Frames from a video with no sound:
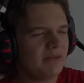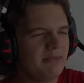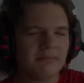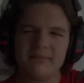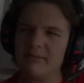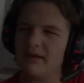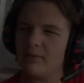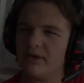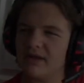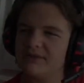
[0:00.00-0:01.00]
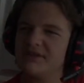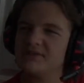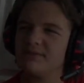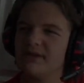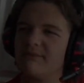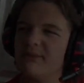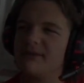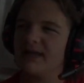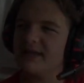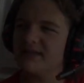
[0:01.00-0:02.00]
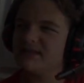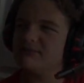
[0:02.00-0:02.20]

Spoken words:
Maybe I will. If this one, if people like this.